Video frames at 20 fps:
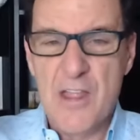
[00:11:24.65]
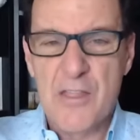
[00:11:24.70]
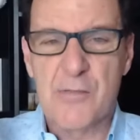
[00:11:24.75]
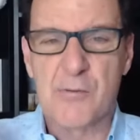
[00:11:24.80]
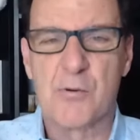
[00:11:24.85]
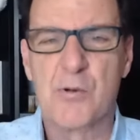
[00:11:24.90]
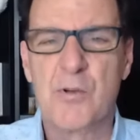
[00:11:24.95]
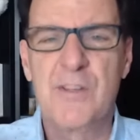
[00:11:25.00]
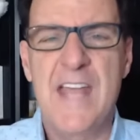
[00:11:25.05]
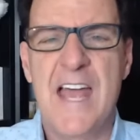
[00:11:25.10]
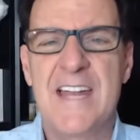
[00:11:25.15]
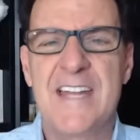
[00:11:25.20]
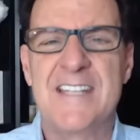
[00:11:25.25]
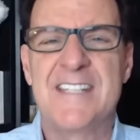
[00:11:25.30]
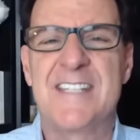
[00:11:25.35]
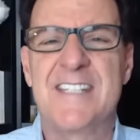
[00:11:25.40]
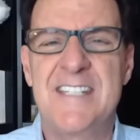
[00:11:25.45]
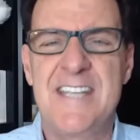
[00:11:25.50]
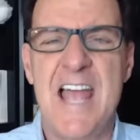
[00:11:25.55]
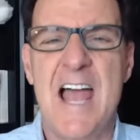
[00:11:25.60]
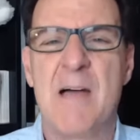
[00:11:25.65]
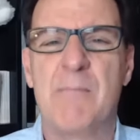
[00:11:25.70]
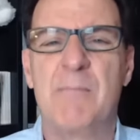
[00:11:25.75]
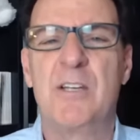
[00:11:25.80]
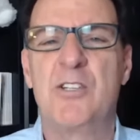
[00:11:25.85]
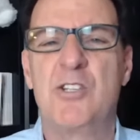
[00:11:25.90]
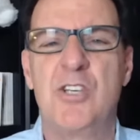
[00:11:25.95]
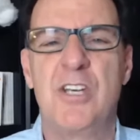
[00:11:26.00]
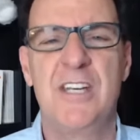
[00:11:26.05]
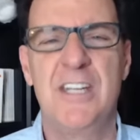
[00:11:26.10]
through that
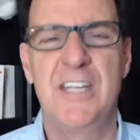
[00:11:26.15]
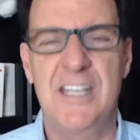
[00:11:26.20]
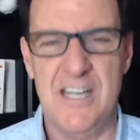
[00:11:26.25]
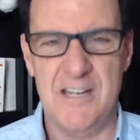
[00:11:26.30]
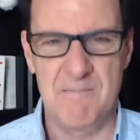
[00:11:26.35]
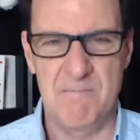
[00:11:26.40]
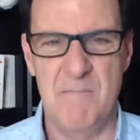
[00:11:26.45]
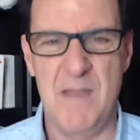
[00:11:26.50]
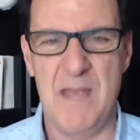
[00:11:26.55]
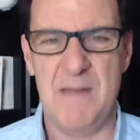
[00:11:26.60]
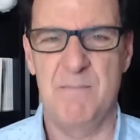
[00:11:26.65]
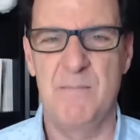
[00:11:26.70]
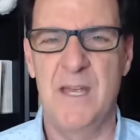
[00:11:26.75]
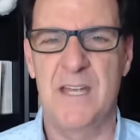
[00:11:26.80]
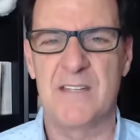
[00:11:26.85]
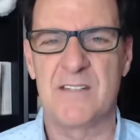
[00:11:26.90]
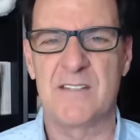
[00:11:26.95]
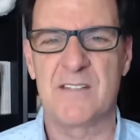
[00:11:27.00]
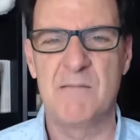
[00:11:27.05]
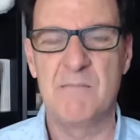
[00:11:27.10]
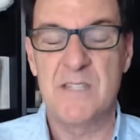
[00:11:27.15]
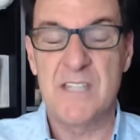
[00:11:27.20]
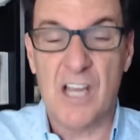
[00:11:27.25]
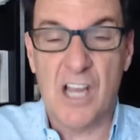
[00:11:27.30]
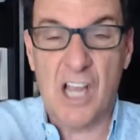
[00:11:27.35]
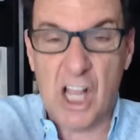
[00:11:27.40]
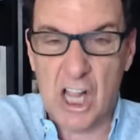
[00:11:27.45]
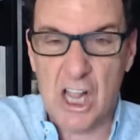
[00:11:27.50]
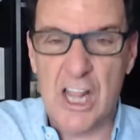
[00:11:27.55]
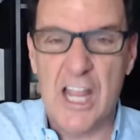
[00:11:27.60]
establishing commitment and
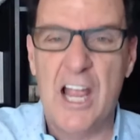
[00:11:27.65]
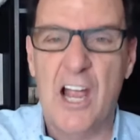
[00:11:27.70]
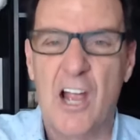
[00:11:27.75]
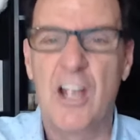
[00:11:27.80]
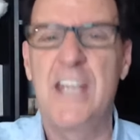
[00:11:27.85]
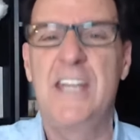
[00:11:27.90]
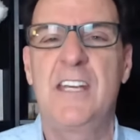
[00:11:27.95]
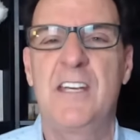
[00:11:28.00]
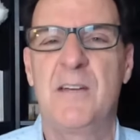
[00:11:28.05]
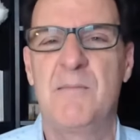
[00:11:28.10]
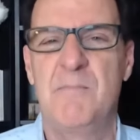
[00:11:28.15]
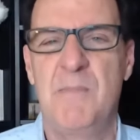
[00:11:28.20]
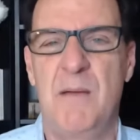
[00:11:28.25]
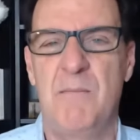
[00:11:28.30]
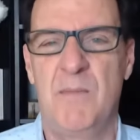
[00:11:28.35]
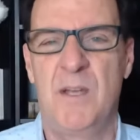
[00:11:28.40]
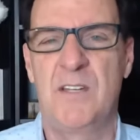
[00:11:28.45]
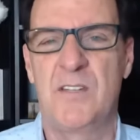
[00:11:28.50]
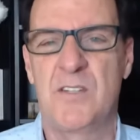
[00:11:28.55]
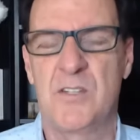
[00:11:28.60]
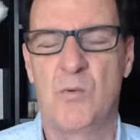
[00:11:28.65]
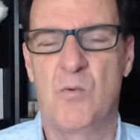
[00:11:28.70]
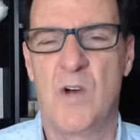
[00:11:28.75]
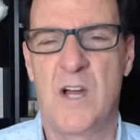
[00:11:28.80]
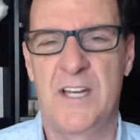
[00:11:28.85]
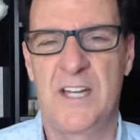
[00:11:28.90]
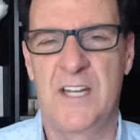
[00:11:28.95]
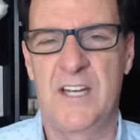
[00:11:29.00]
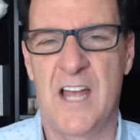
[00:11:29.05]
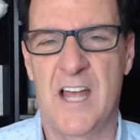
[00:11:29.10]
declaring commitment to
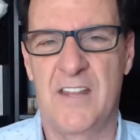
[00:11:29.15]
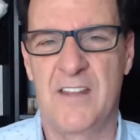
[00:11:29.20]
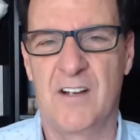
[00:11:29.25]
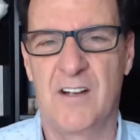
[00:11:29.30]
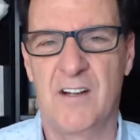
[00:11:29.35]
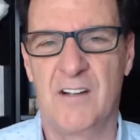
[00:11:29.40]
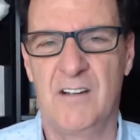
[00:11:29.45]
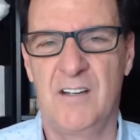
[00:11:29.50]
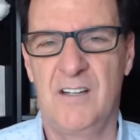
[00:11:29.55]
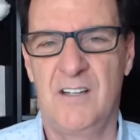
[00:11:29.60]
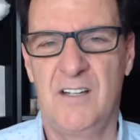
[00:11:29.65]
one another.